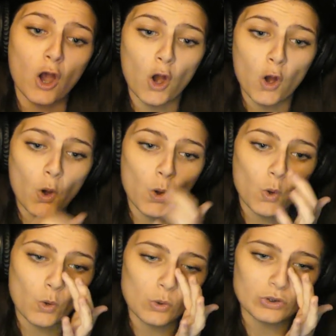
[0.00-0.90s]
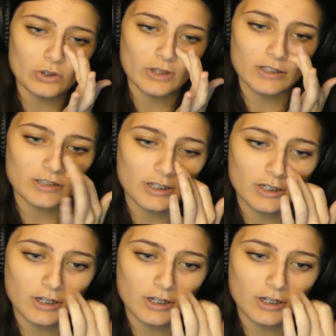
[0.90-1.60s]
Oh, so that's like a